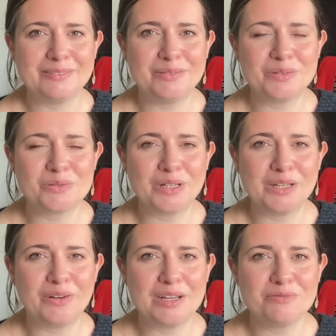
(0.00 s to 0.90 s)
was really
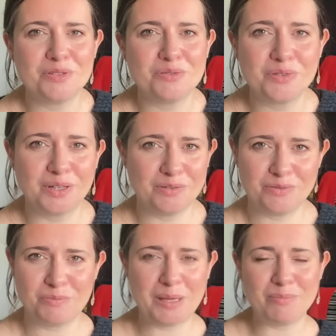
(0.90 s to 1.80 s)
grateful for
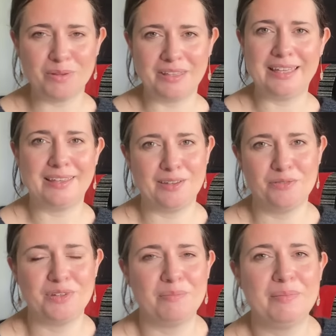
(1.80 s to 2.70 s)
people thinking
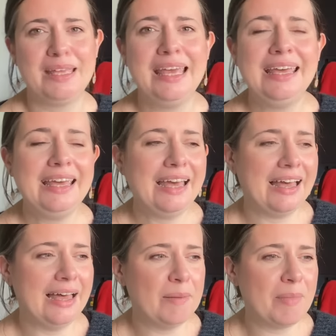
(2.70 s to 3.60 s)
of him.
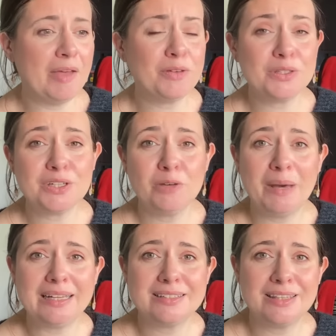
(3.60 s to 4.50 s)
I've got to go
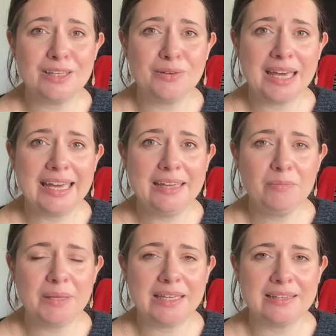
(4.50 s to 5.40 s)
back to the
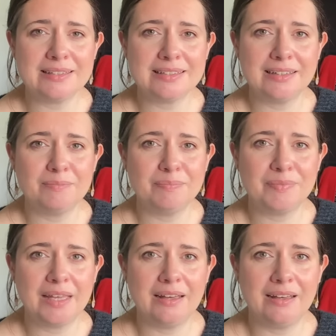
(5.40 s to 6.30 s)
UK because
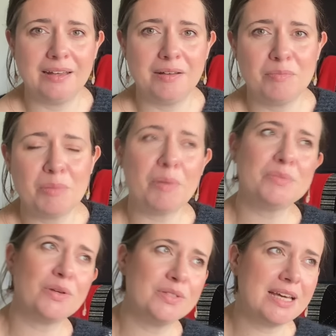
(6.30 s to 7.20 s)
my
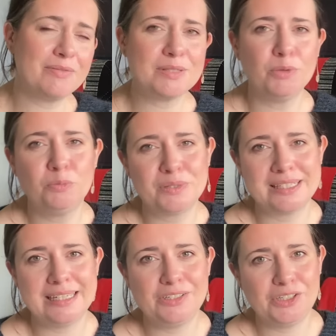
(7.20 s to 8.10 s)
mum's got to have a small
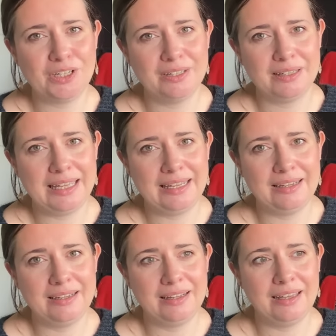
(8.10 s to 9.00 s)
procedure
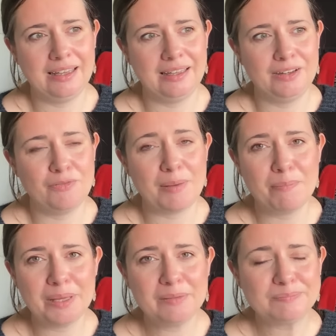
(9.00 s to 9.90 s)
in
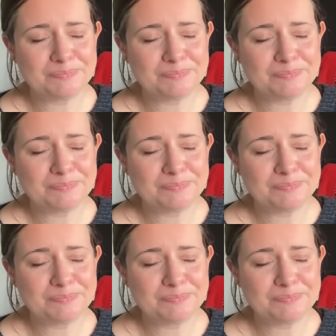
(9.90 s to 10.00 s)
November.